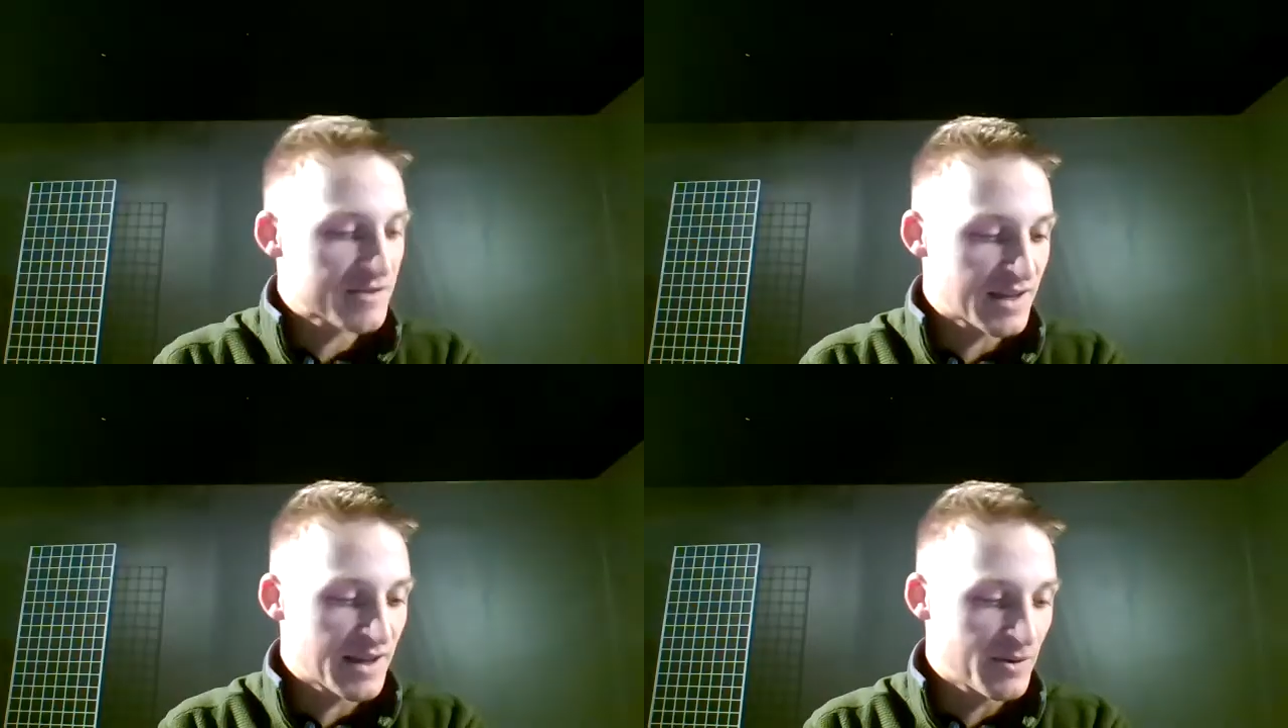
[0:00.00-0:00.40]

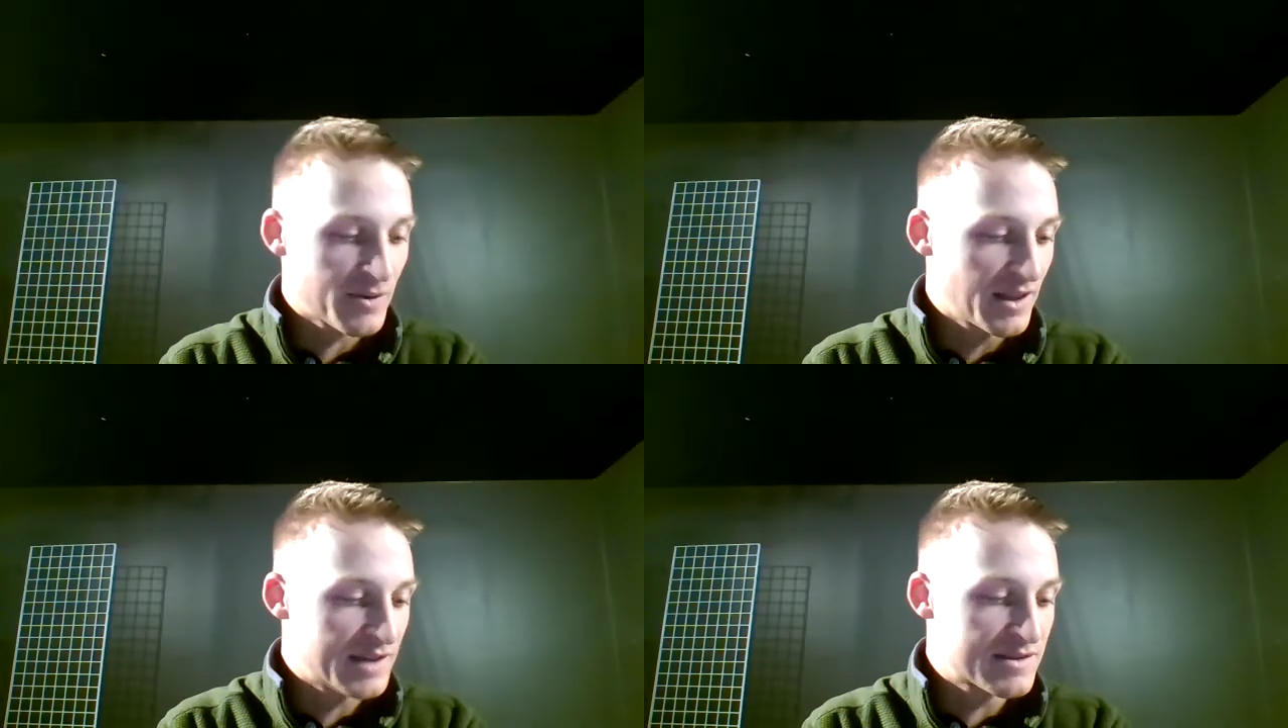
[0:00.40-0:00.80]
thing I
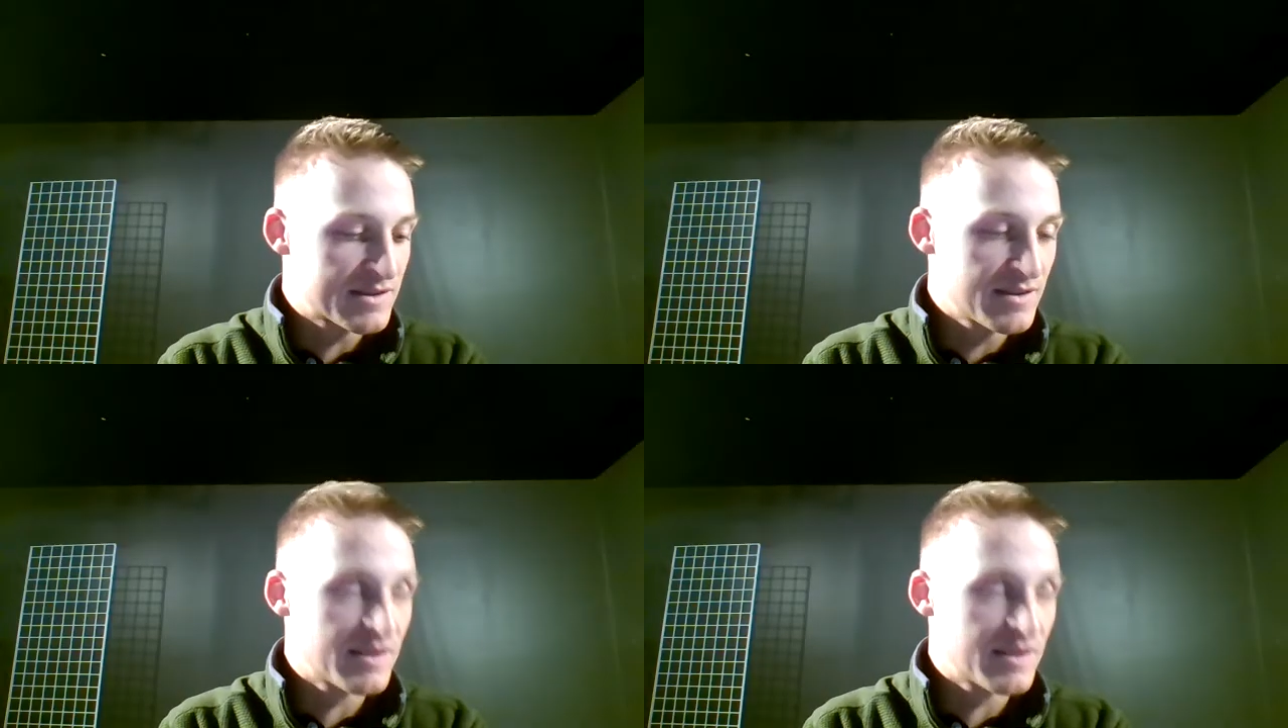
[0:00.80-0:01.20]
really liked
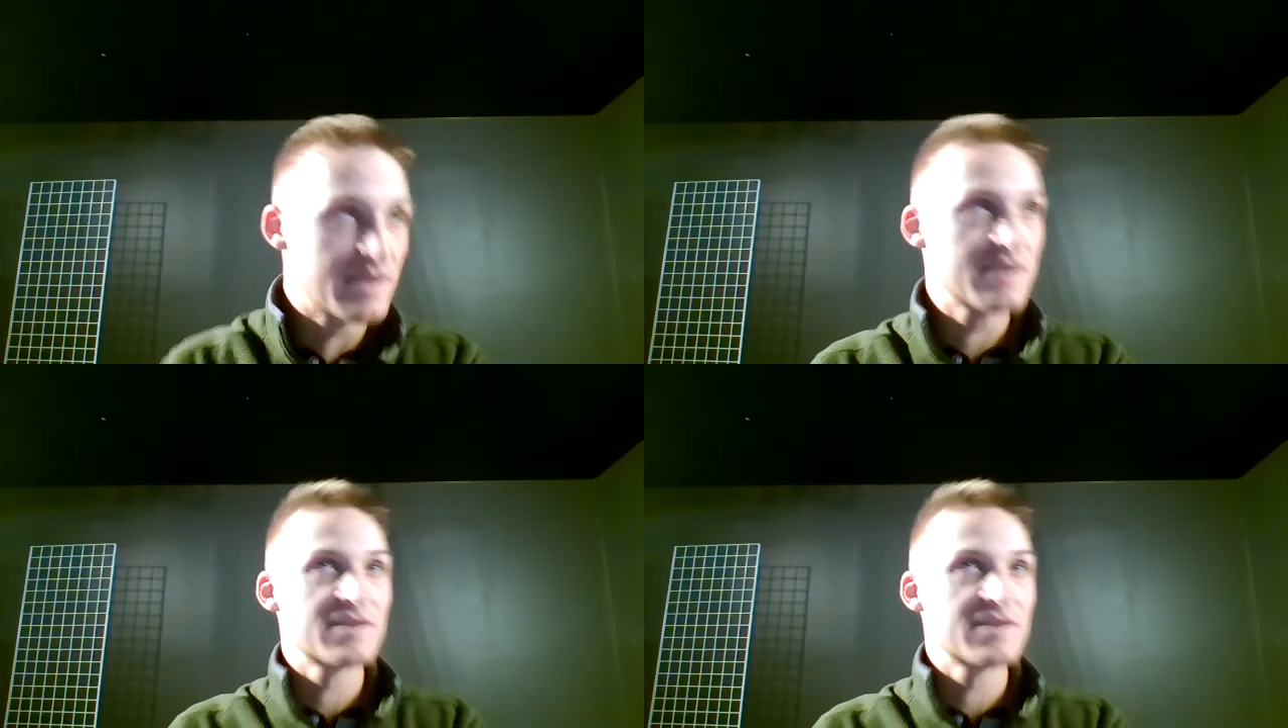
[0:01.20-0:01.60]
that
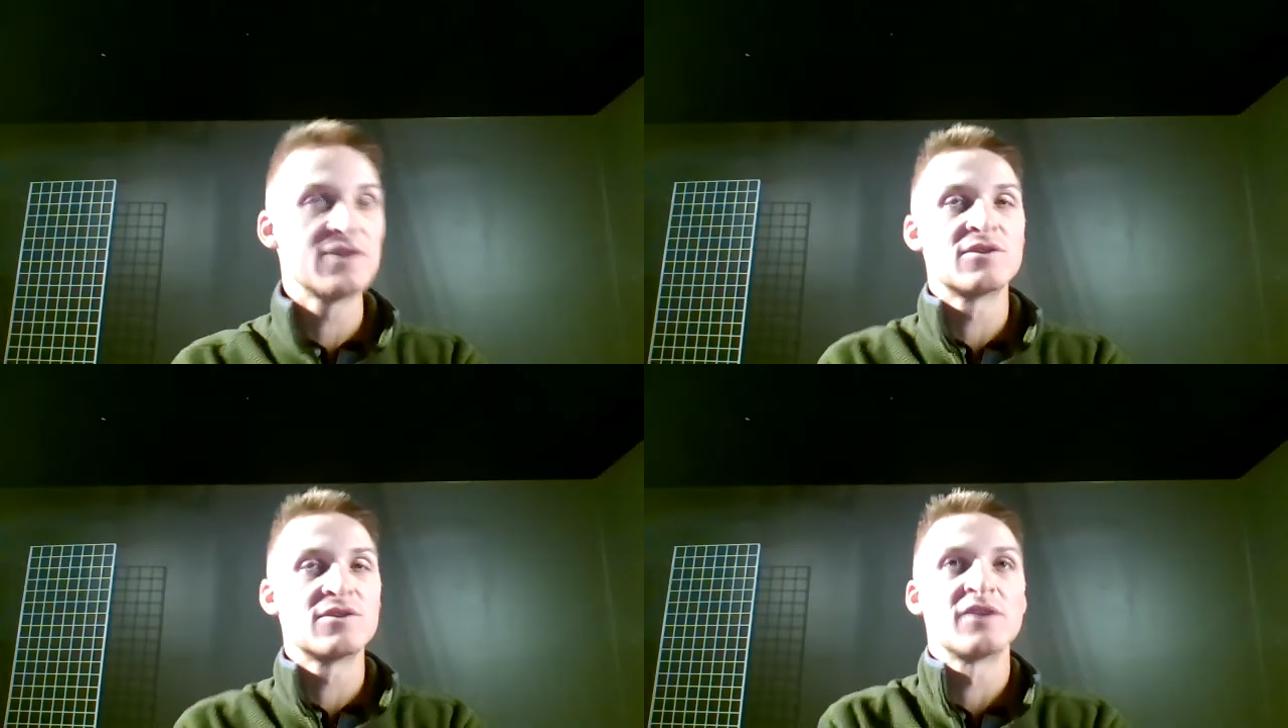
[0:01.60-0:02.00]

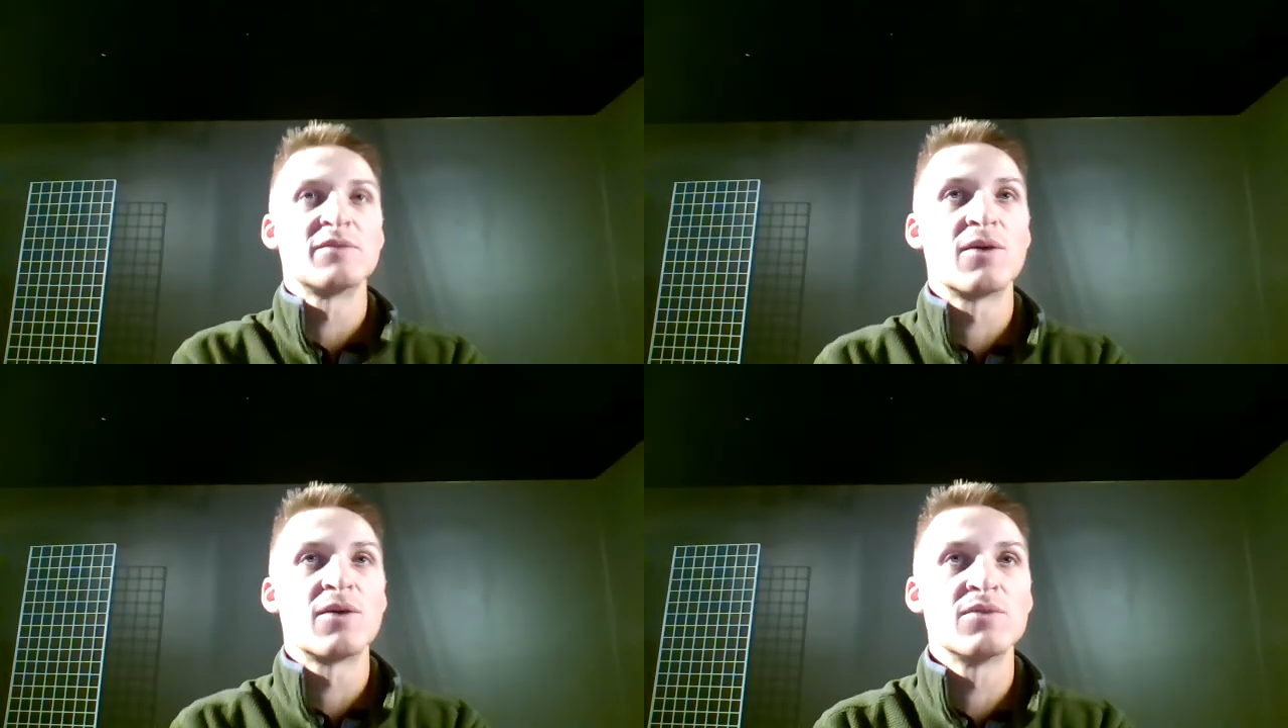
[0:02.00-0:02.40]
you talked
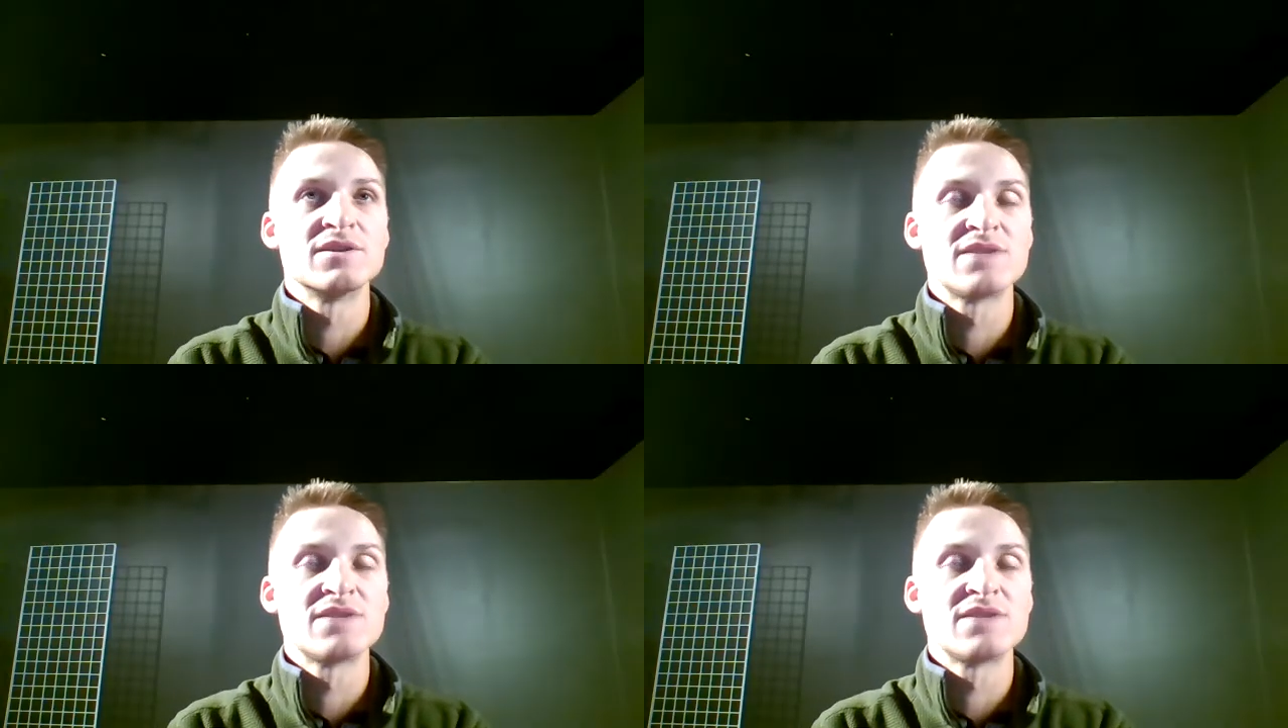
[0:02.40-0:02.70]
about was,